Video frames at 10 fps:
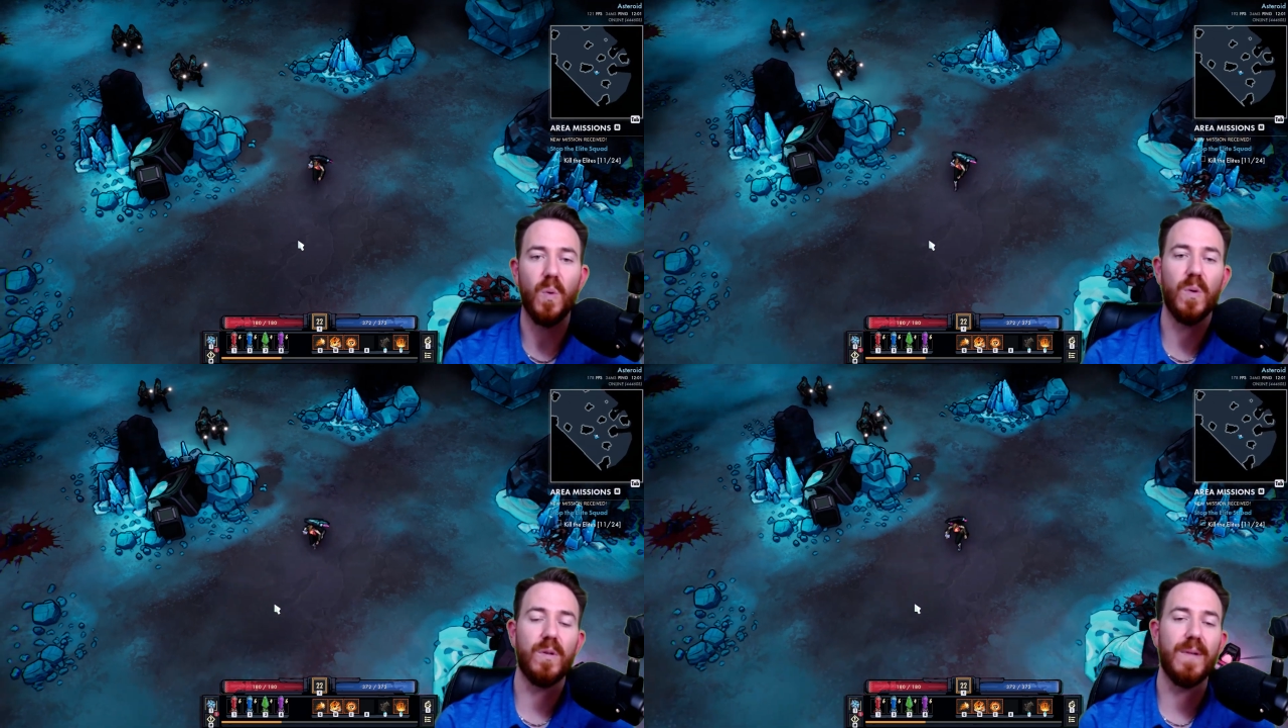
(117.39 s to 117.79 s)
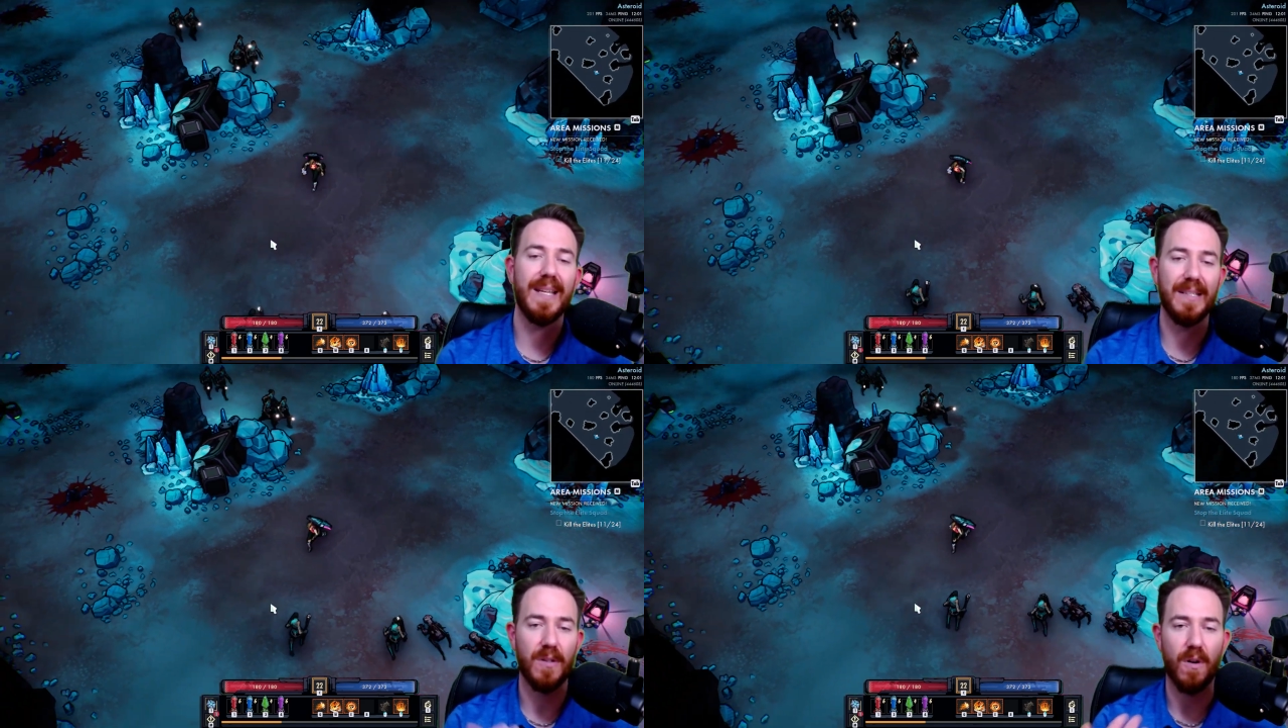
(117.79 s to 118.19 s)
or
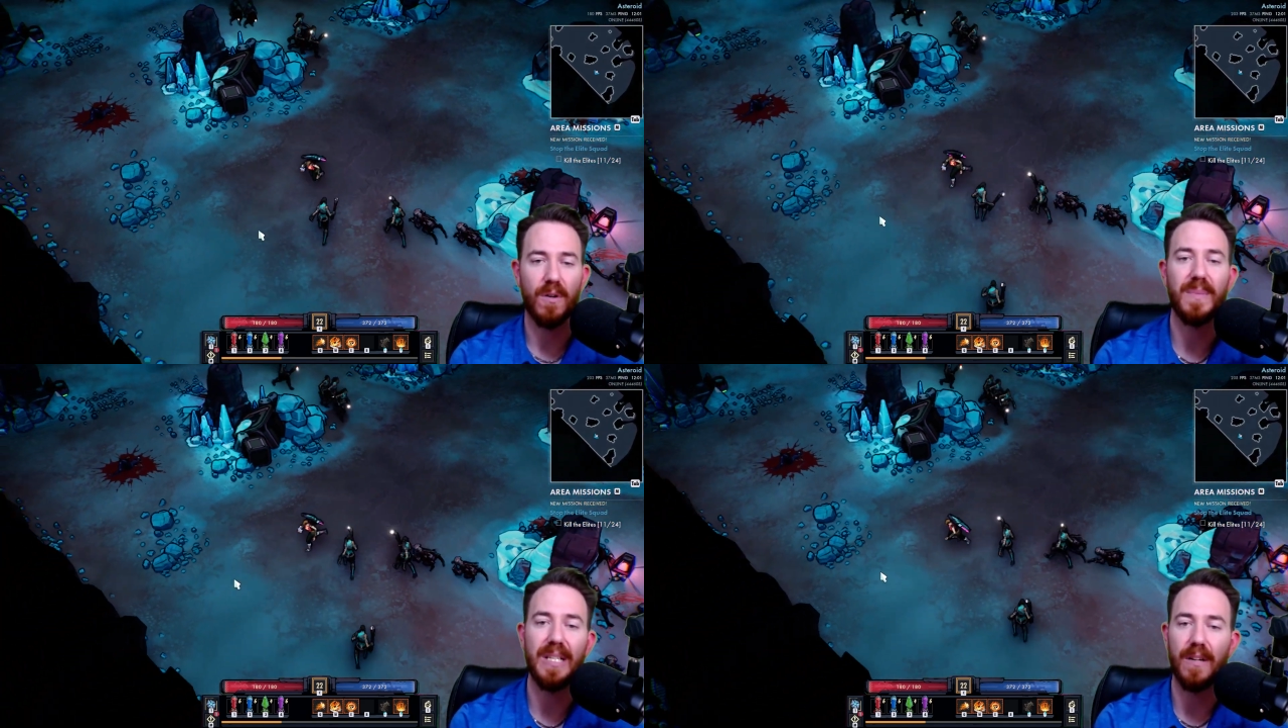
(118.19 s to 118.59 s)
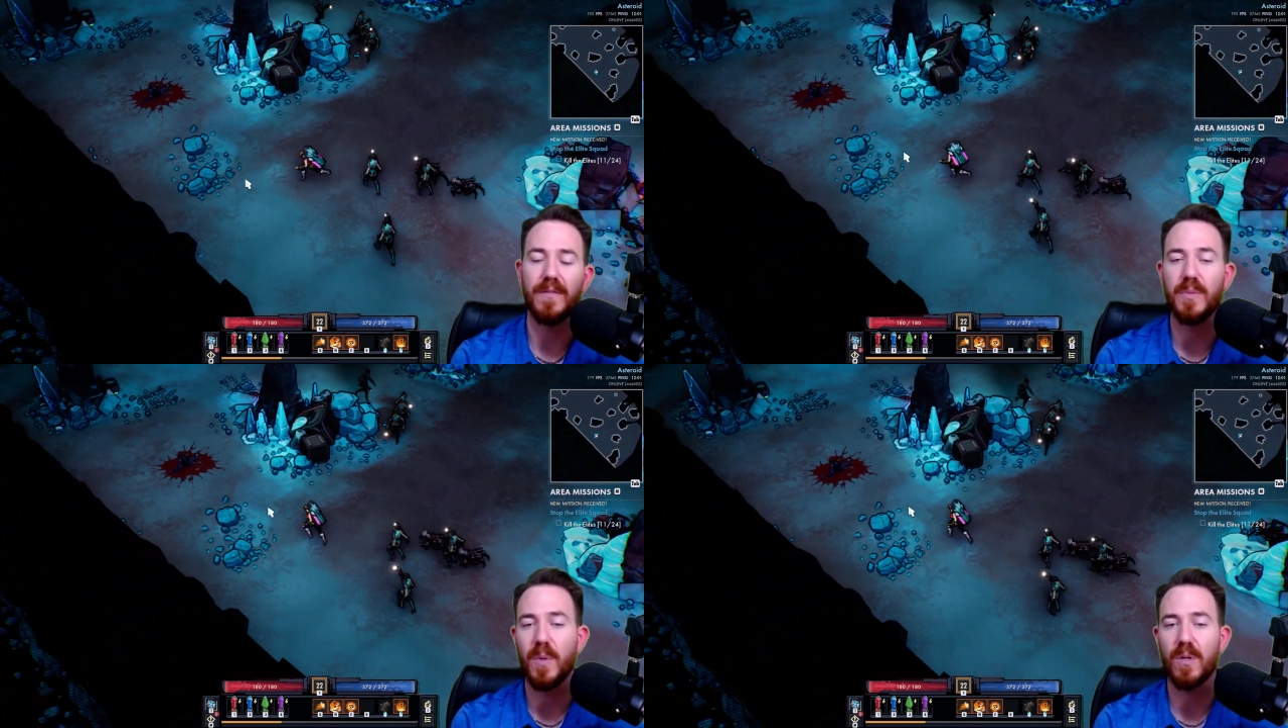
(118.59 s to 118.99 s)
create an army of
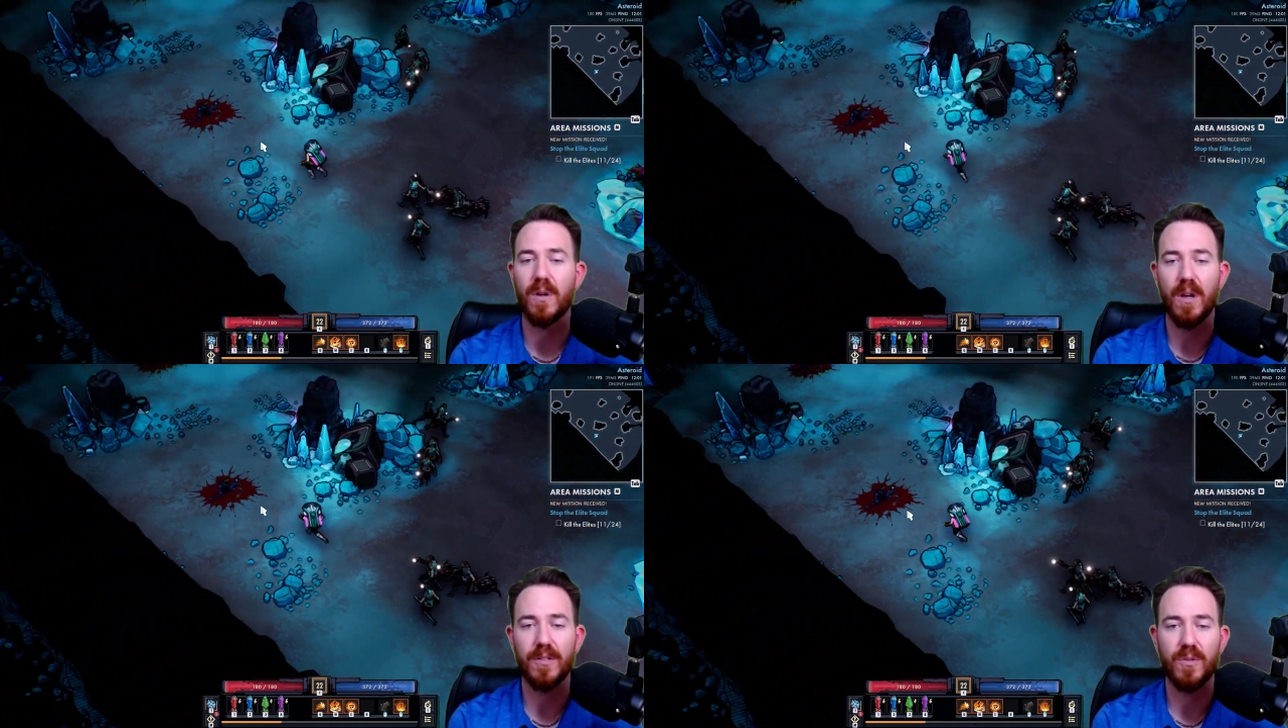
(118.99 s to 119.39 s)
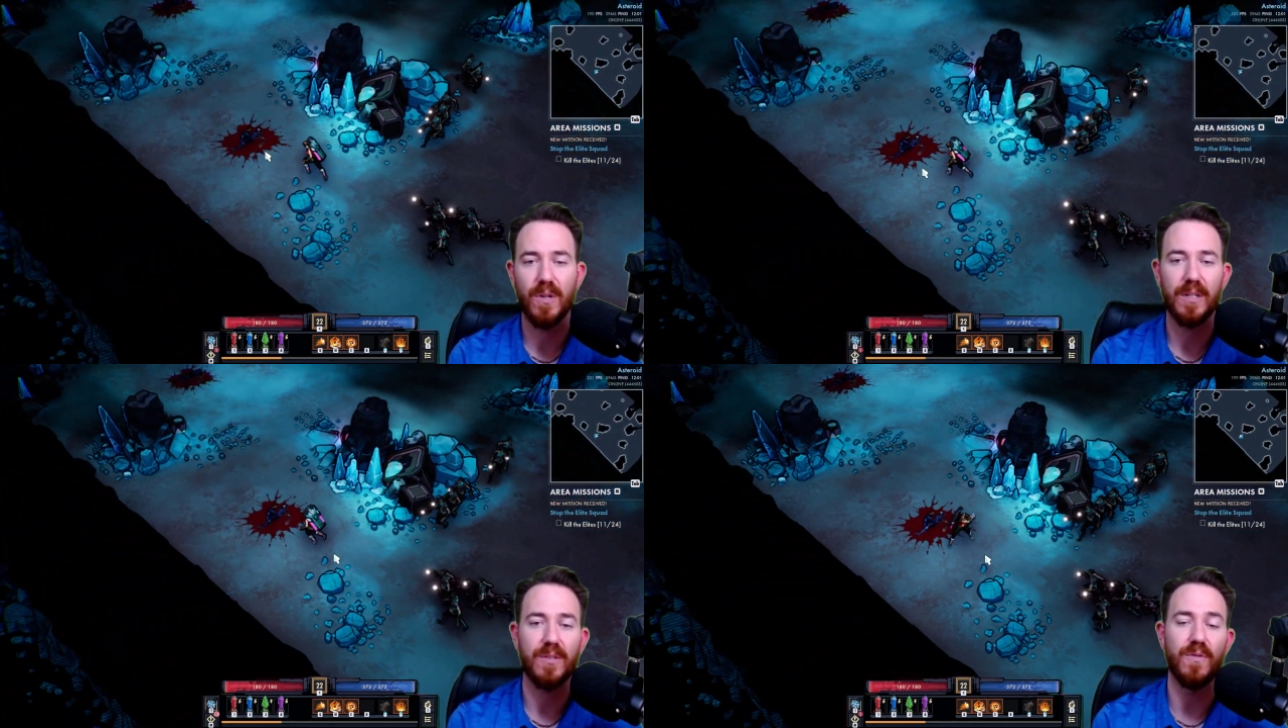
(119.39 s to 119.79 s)
small
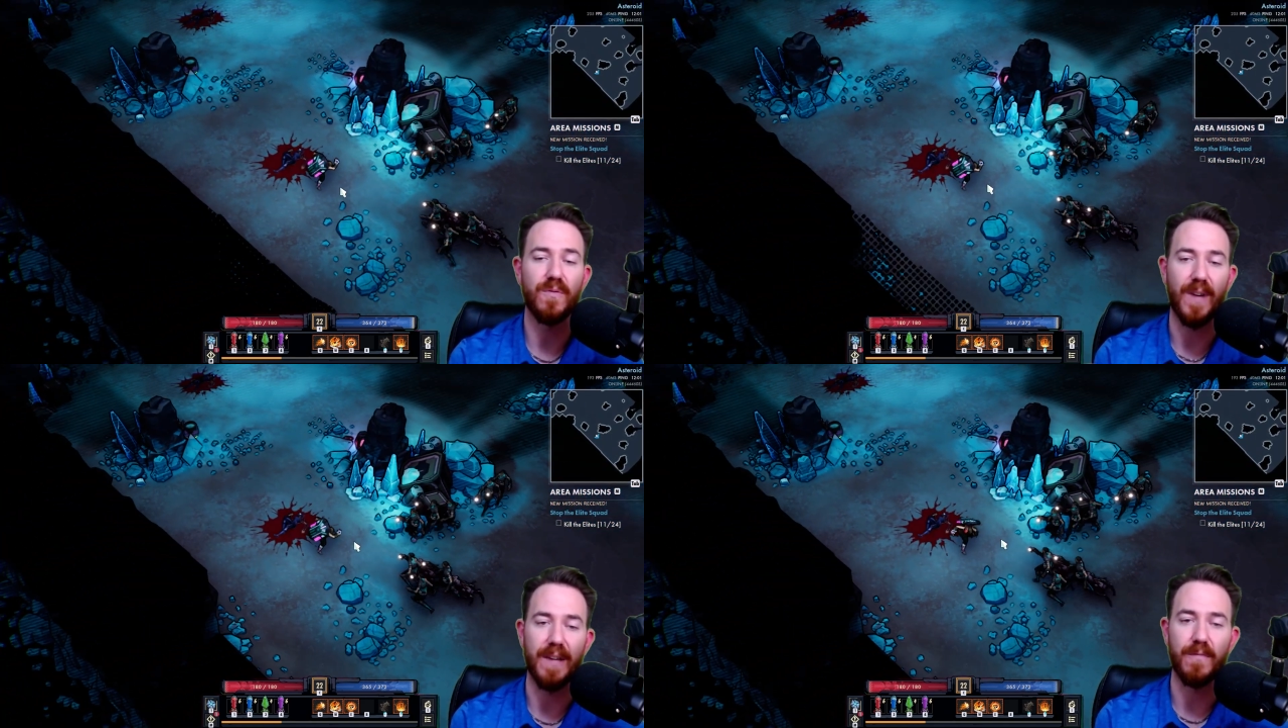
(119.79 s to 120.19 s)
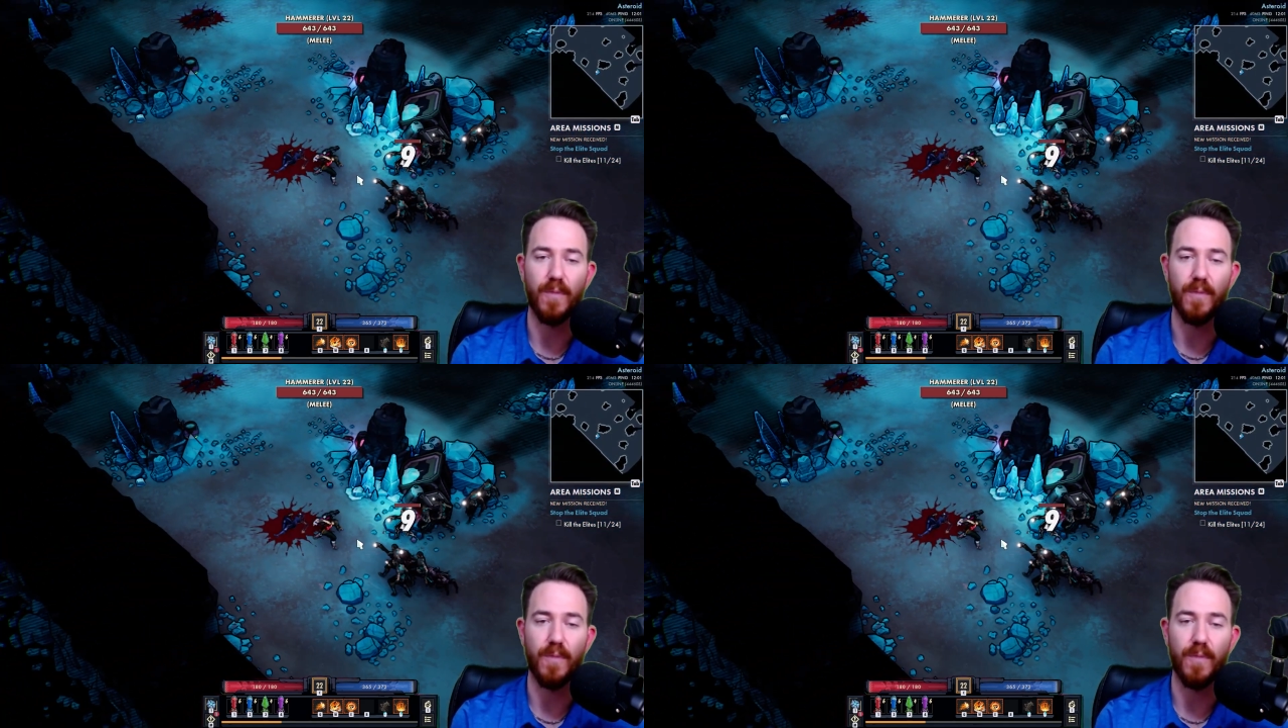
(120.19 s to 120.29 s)
constructs to fight